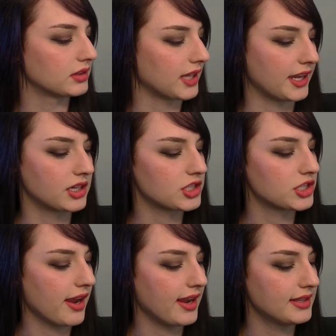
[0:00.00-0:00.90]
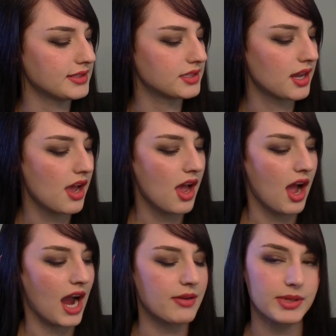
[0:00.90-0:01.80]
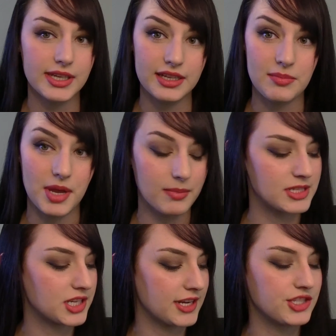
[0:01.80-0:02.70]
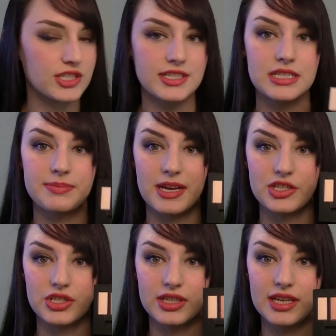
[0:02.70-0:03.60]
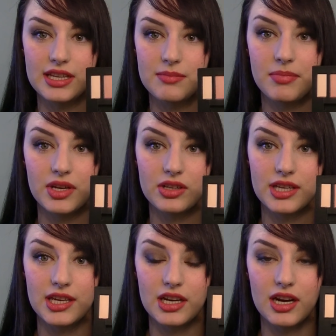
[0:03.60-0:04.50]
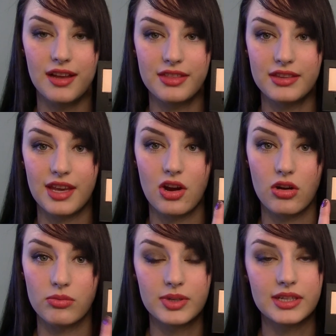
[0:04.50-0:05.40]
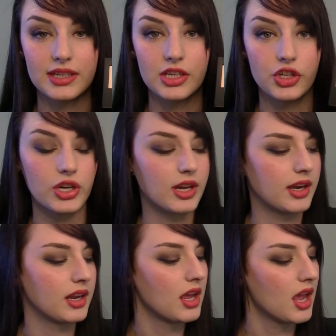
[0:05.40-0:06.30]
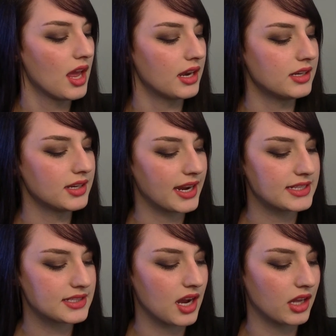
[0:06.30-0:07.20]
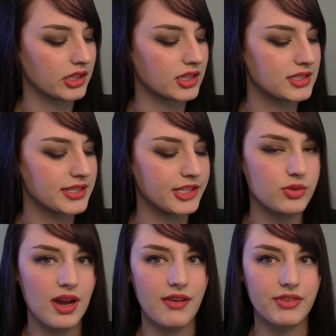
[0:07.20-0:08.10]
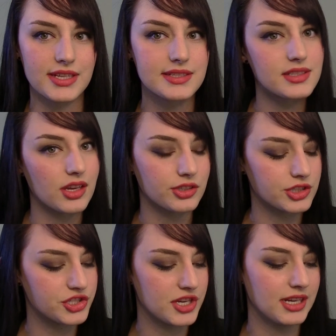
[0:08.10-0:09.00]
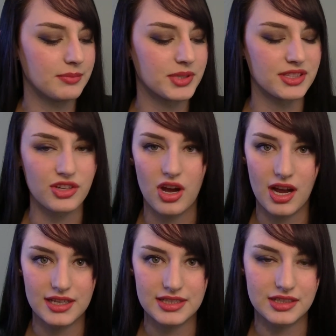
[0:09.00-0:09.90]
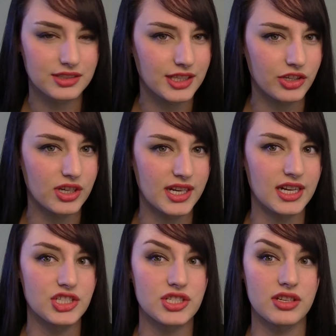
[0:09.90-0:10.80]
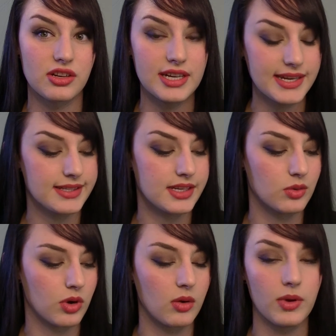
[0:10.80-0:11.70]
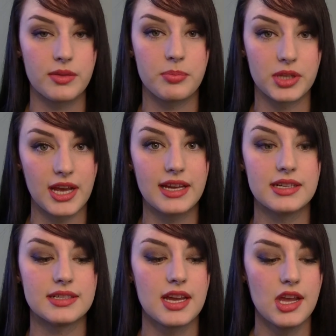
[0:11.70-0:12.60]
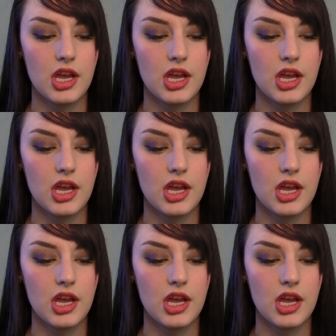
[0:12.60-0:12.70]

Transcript: lighter shades. I really like the pigmentation, especially in the middle here. I think they are really good, nice colors. They do have that subtle sheen, but they're not glittery. I just think they're easy to work with, blend,